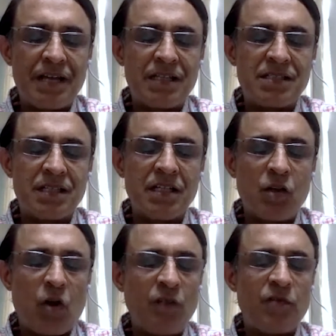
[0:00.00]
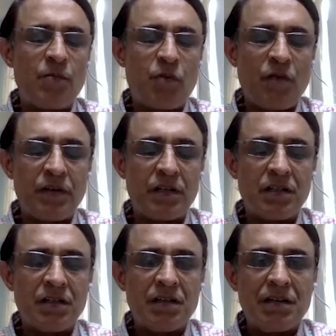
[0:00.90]
and it's in a not-for-profit
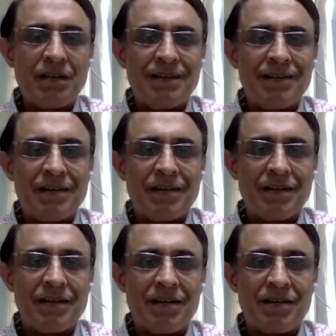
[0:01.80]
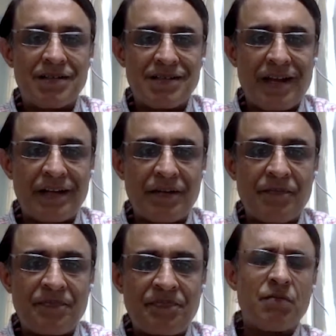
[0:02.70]
design.
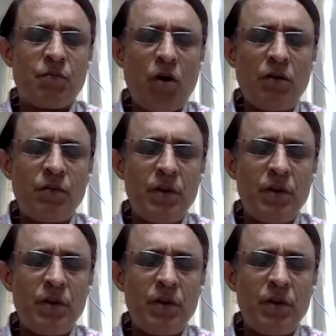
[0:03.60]
What